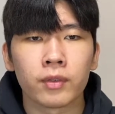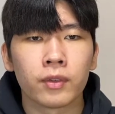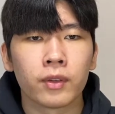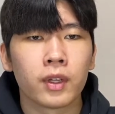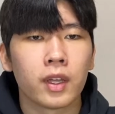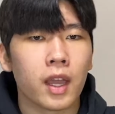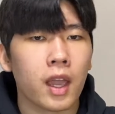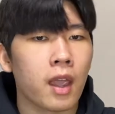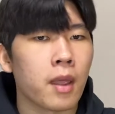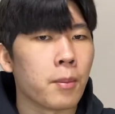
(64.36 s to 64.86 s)

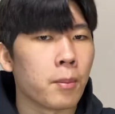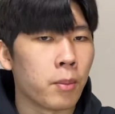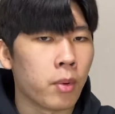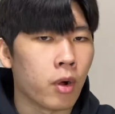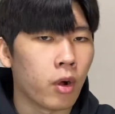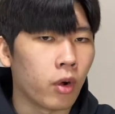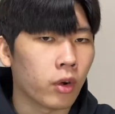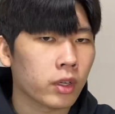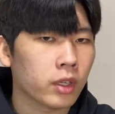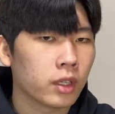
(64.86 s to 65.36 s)
and
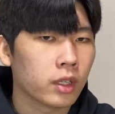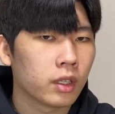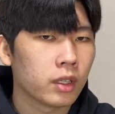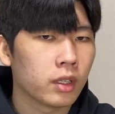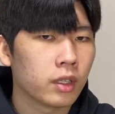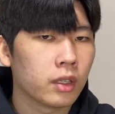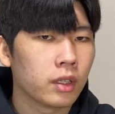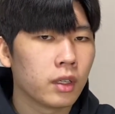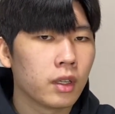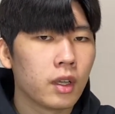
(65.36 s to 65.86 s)
pork
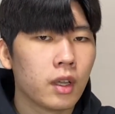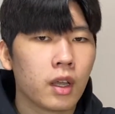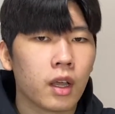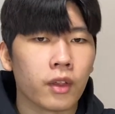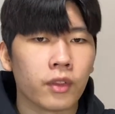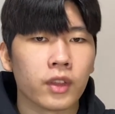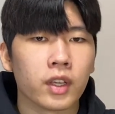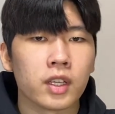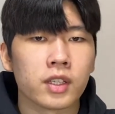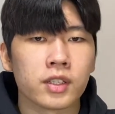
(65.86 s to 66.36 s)

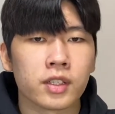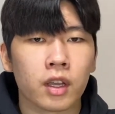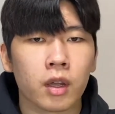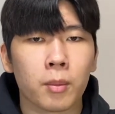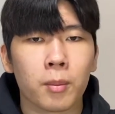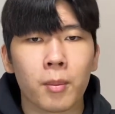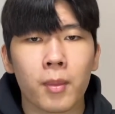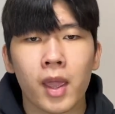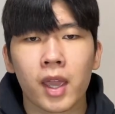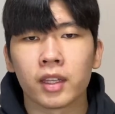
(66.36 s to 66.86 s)
these are
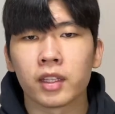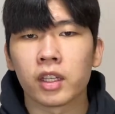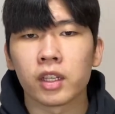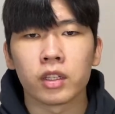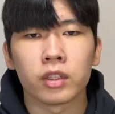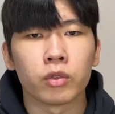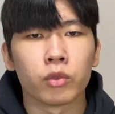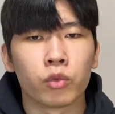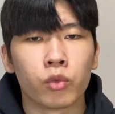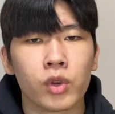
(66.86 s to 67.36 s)
many
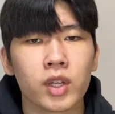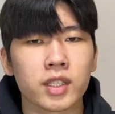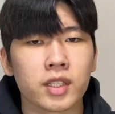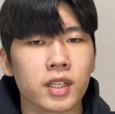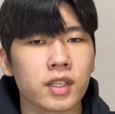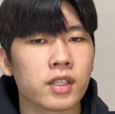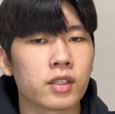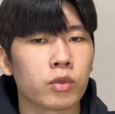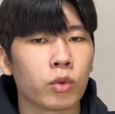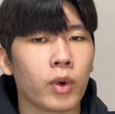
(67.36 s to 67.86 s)

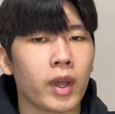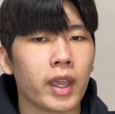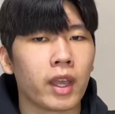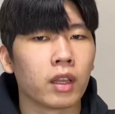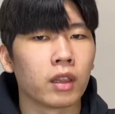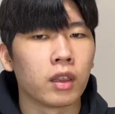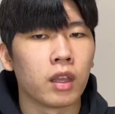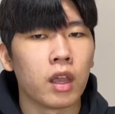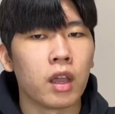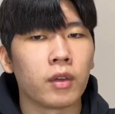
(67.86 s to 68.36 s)
reasons why I
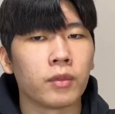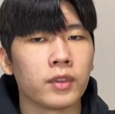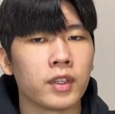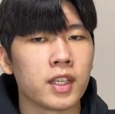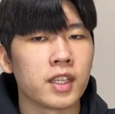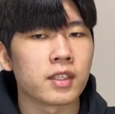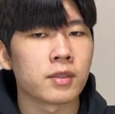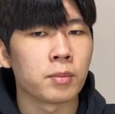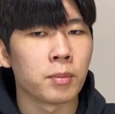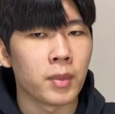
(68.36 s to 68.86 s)
love
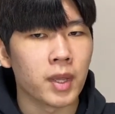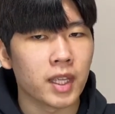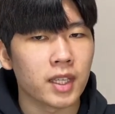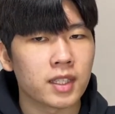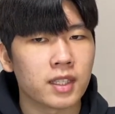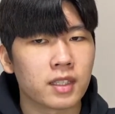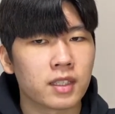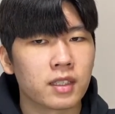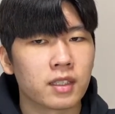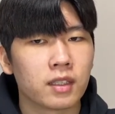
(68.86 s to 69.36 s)
these meats.
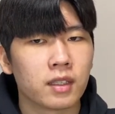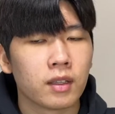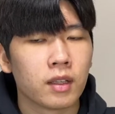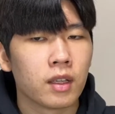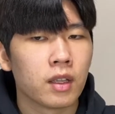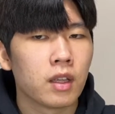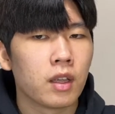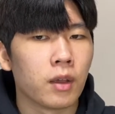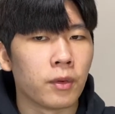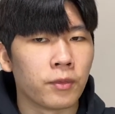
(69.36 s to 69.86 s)

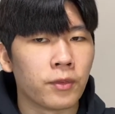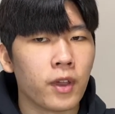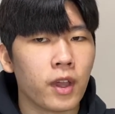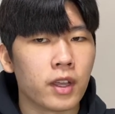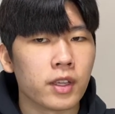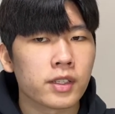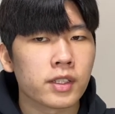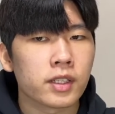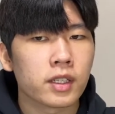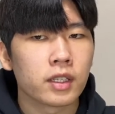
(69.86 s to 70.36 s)

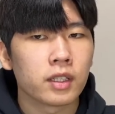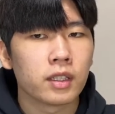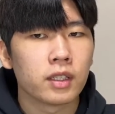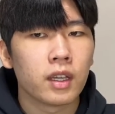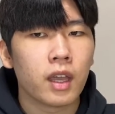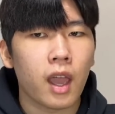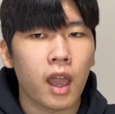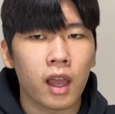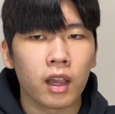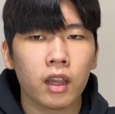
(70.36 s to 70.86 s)
First,
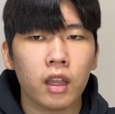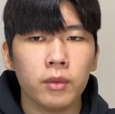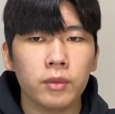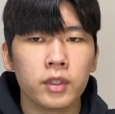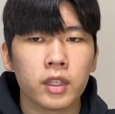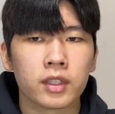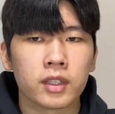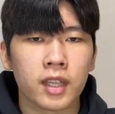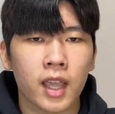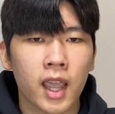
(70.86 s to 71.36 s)
I love the
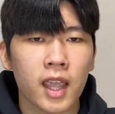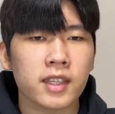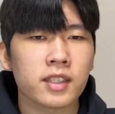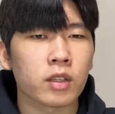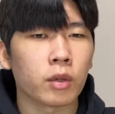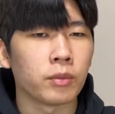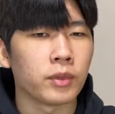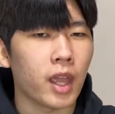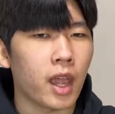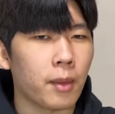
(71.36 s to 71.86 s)
taste of
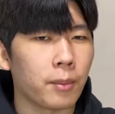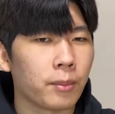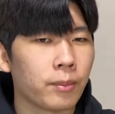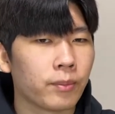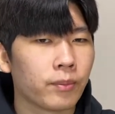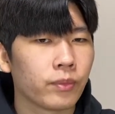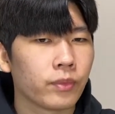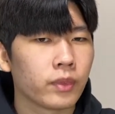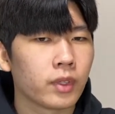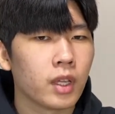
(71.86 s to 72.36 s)
them.
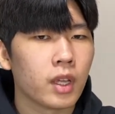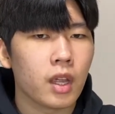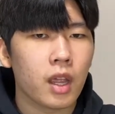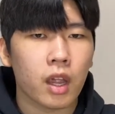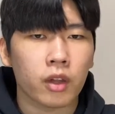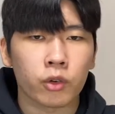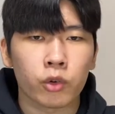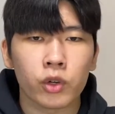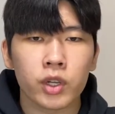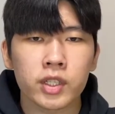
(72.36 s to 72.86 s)

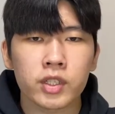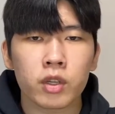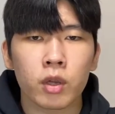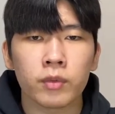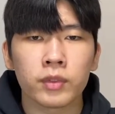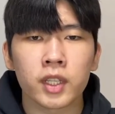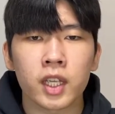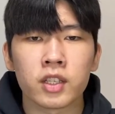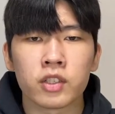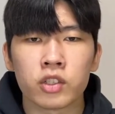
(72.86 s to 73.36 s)
Koreans often
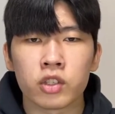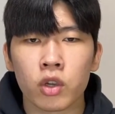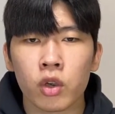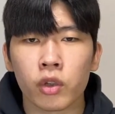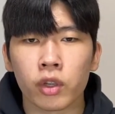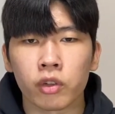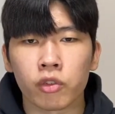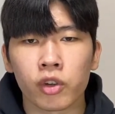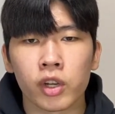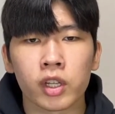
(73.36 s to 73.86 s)
enjoy
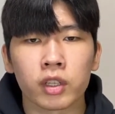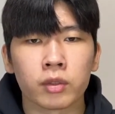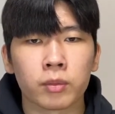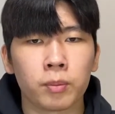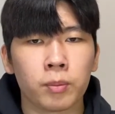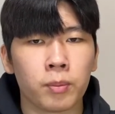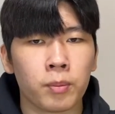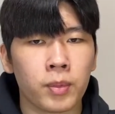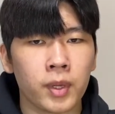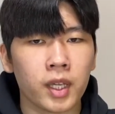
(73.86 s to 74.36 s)
grilled
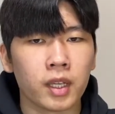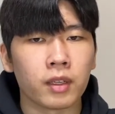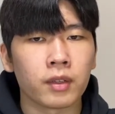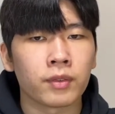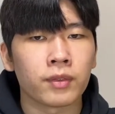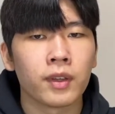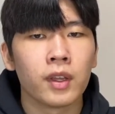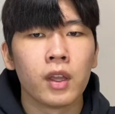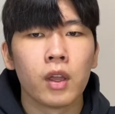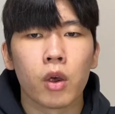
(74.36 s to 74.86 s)
beef
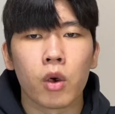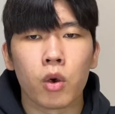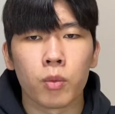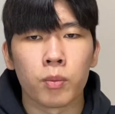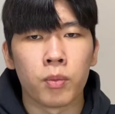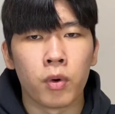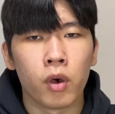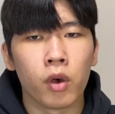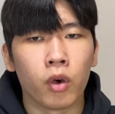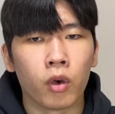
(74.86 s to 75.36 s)
or
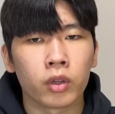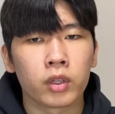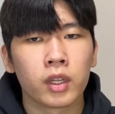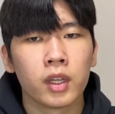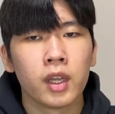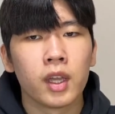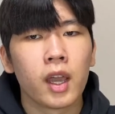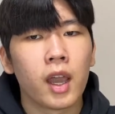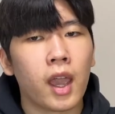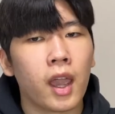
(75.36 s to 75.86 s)
pork
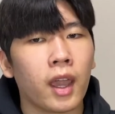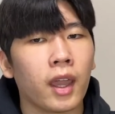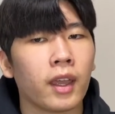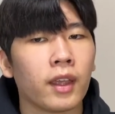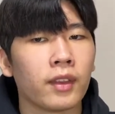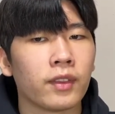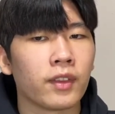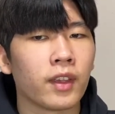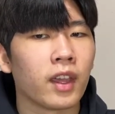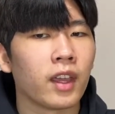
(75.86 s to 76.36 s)

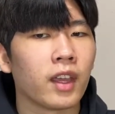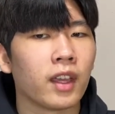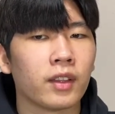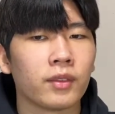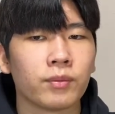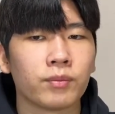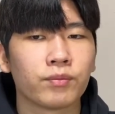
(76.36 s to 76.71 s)
and um,